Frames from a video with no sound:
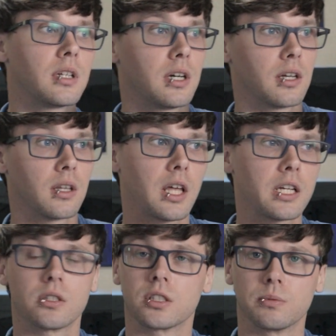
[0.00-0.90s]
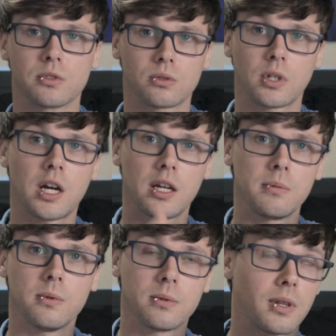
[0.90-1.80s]
Uh, like or
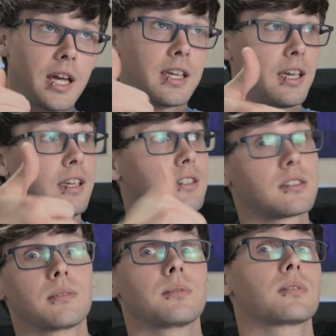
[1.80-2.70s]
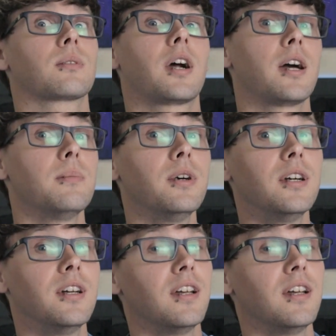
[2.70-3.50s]
subscribe, like and subscribe.